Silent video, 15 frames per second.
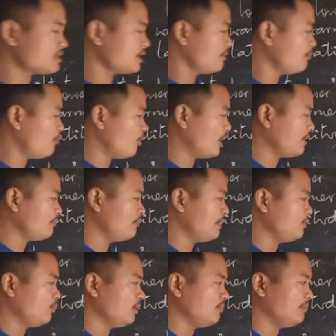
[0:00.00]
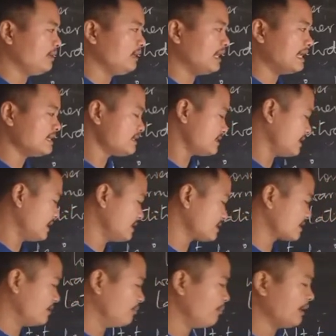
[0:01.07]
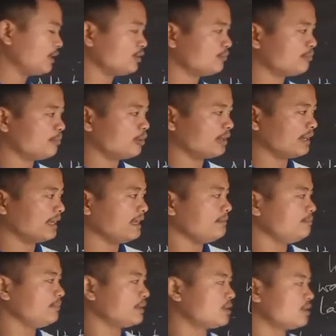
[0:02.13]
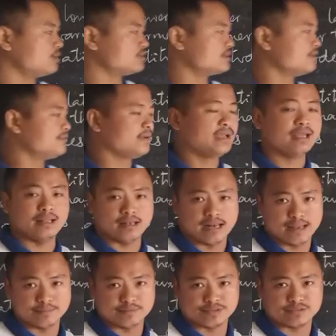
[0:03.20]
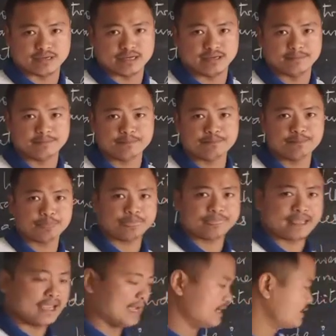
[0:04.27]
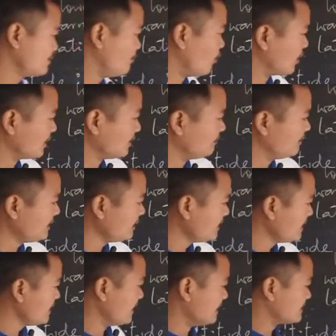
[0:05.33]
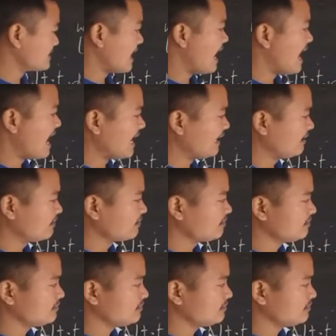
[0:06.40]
in point B will be less than as compared to point A because of lapse rate, as point B is higher